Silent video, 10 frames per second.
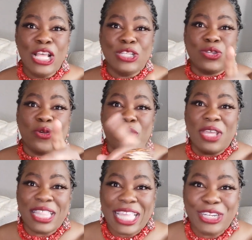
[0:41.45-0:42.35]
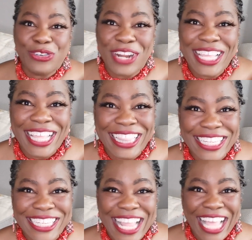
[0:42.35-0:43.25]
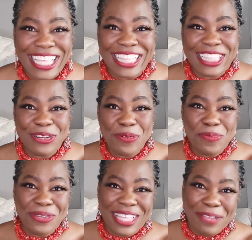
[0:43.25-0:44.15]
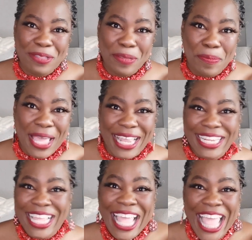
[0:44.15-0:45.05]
So go get that drink, get the snack, get the notebook, get the pen,